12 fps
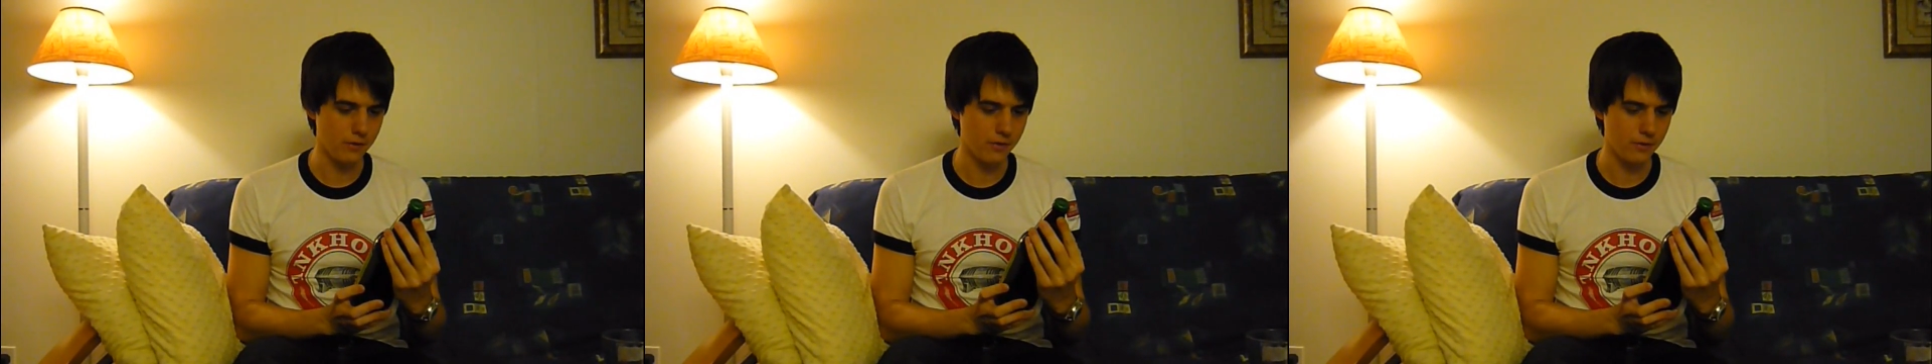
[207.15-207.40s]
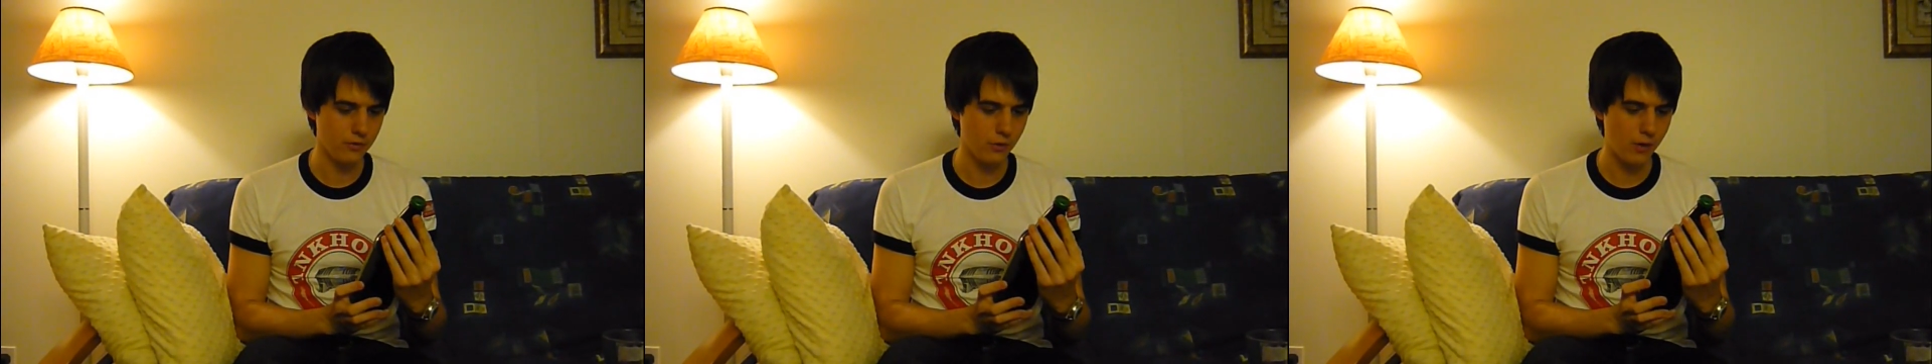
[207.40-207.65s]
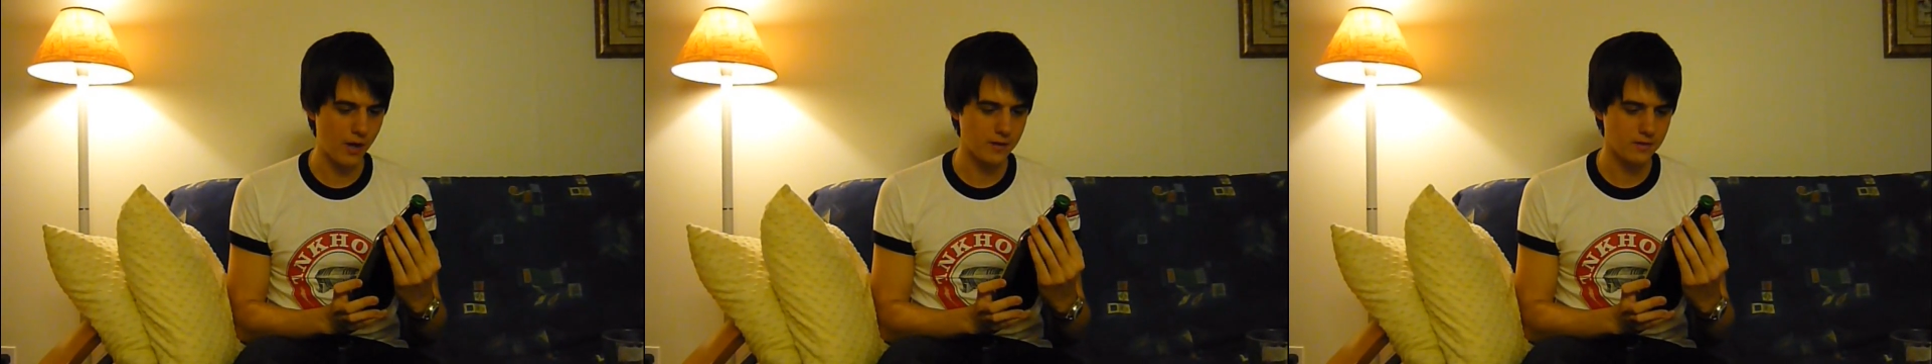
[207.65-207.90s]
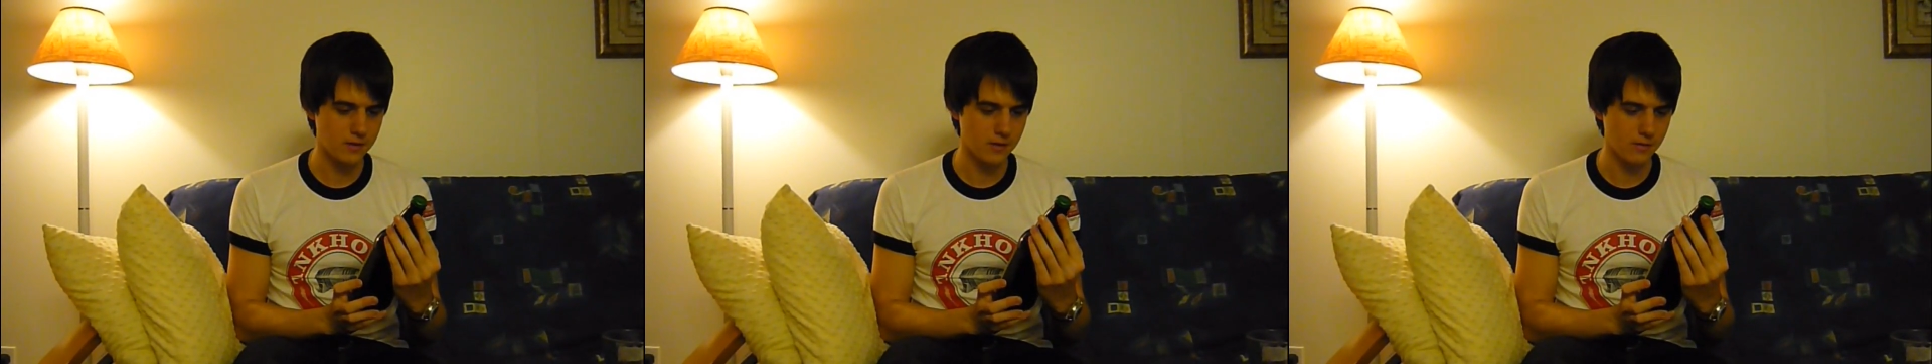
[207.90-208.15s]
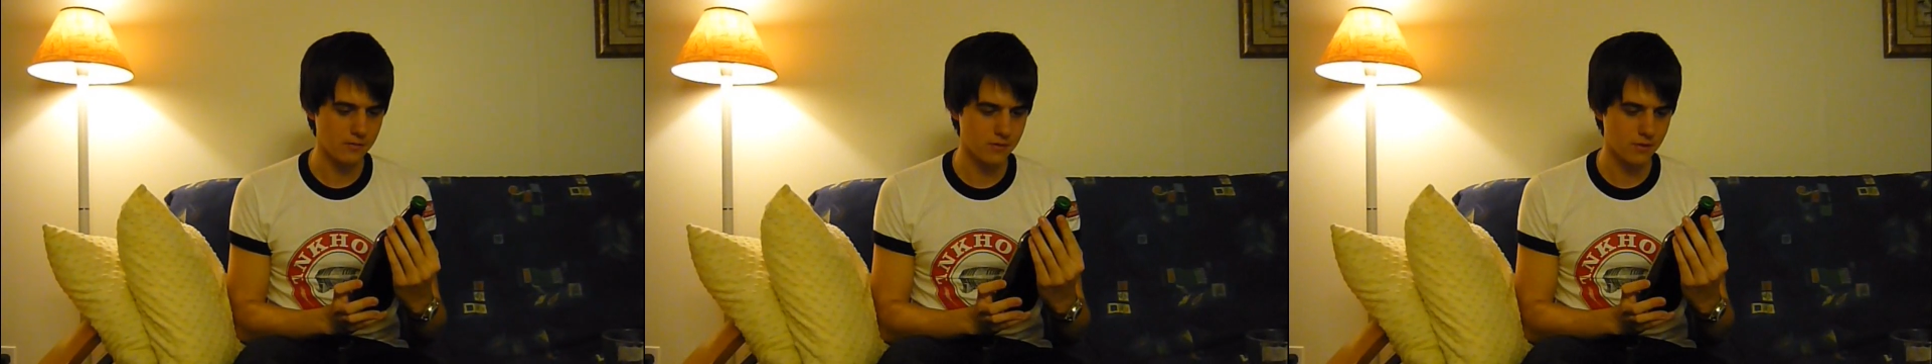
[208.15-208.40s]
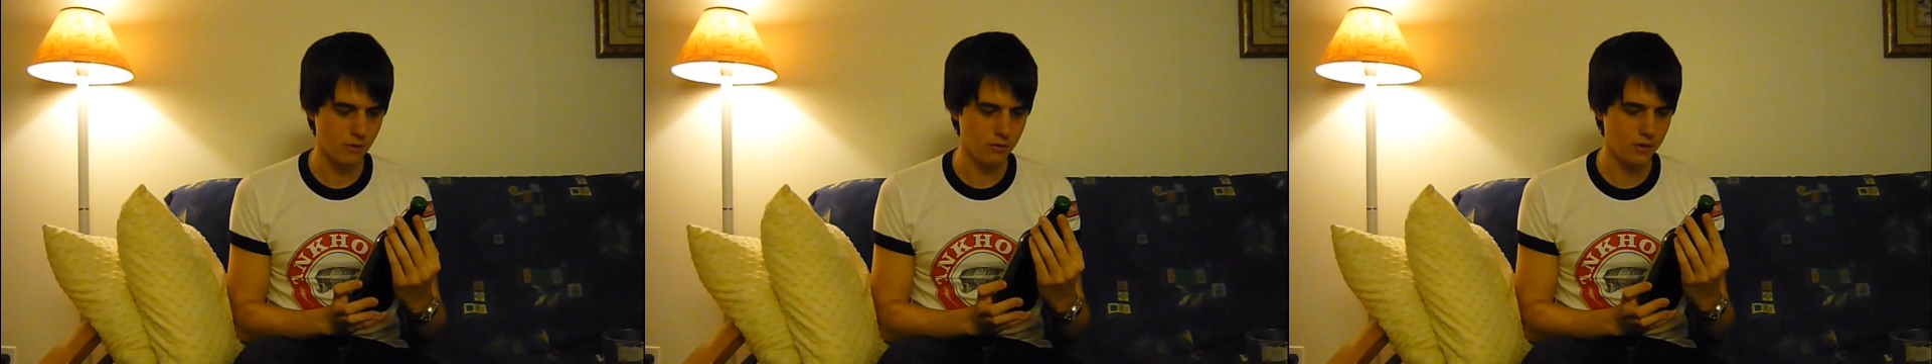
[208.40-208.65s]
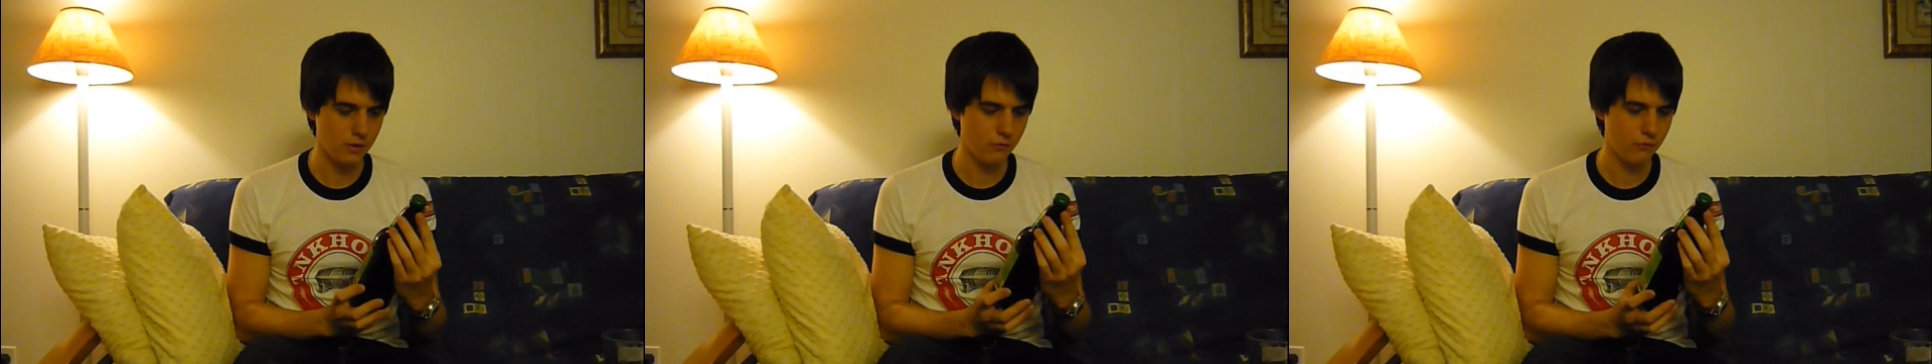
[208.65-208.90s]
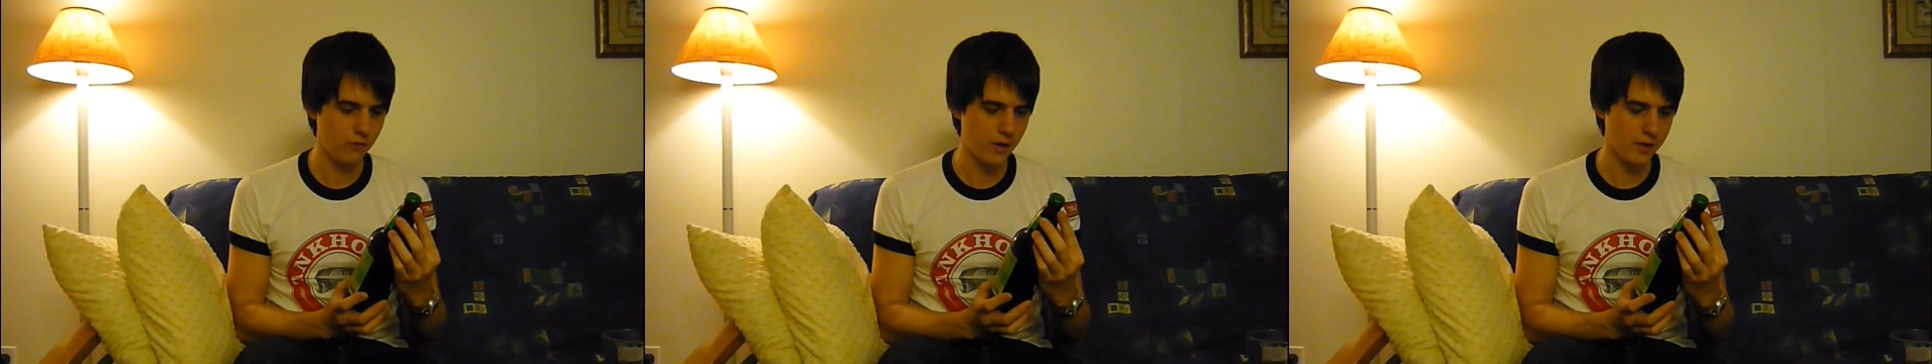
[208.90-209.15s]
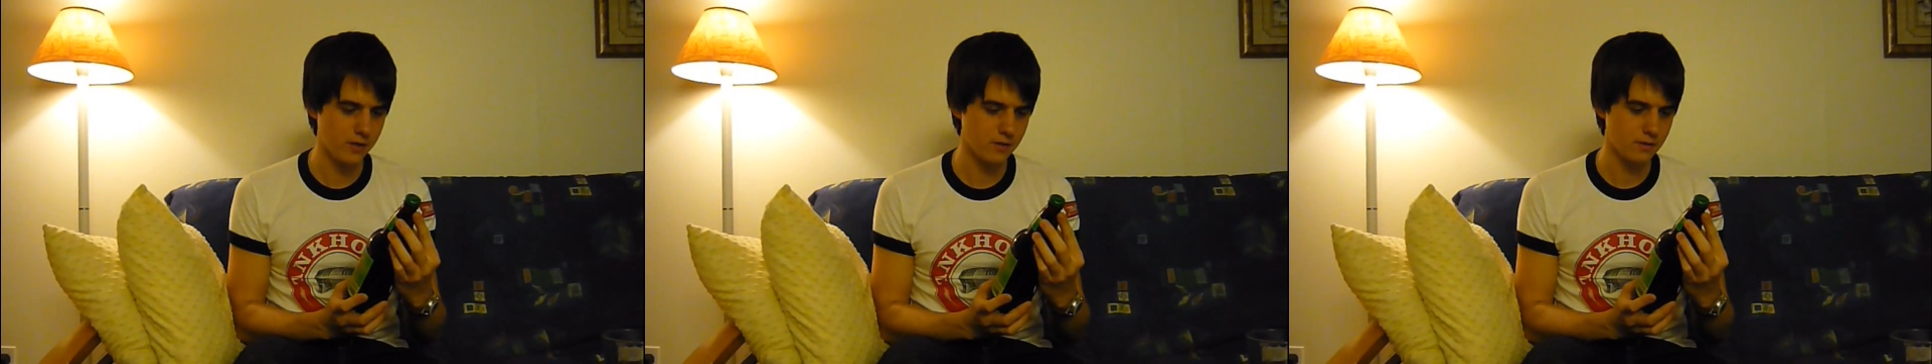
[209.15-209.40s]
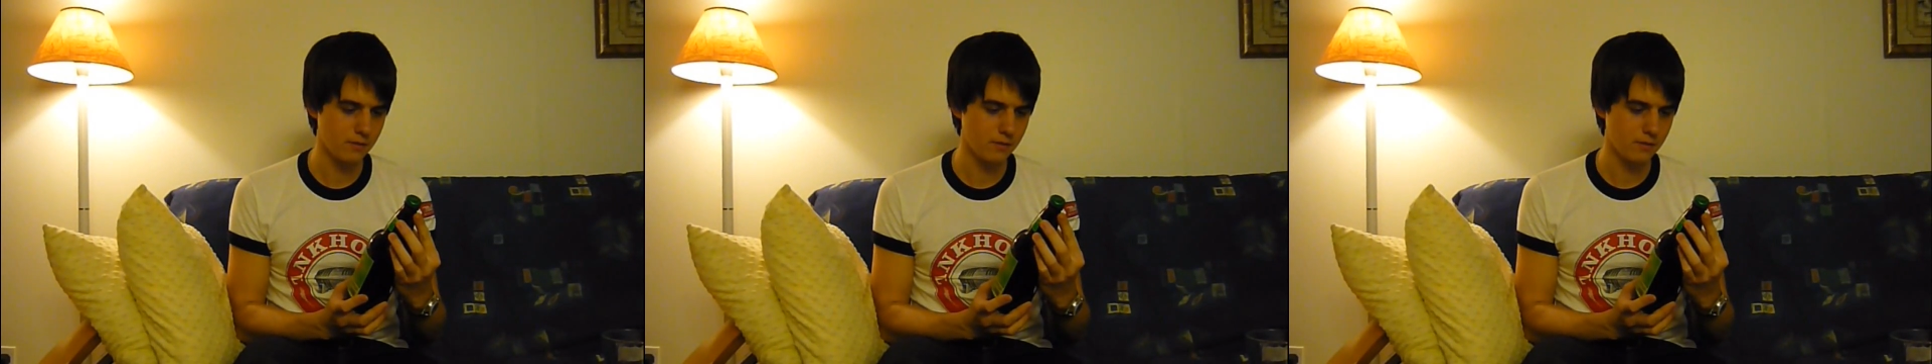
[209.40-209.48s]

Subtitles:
There are no additives, only the finest